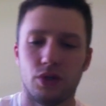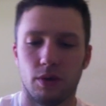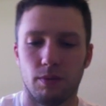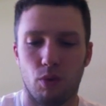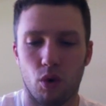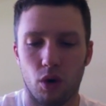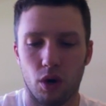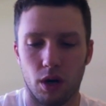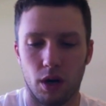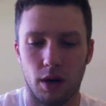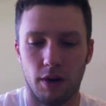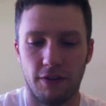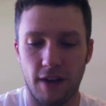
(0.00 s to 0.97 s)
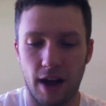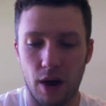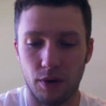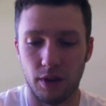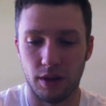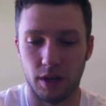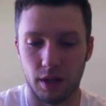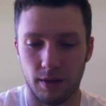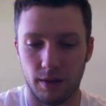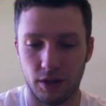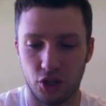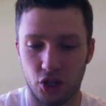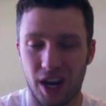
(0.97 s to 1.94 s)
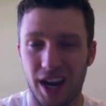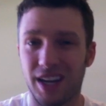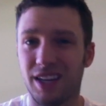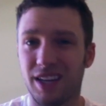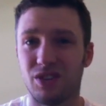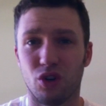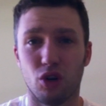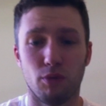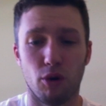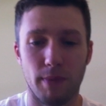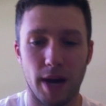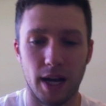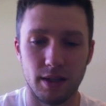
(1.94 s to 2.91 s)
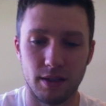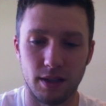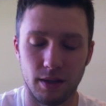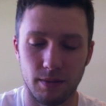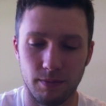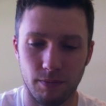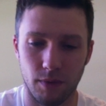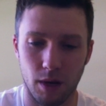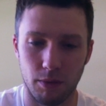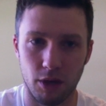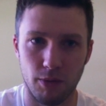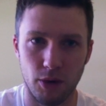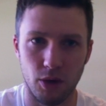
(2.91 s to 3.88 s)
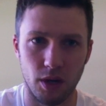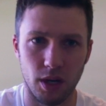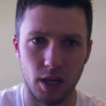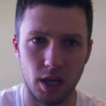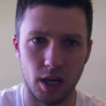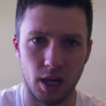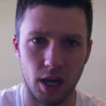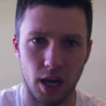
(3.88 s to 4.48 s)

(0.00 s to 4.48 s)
more found in the Chinese herbal medicine community,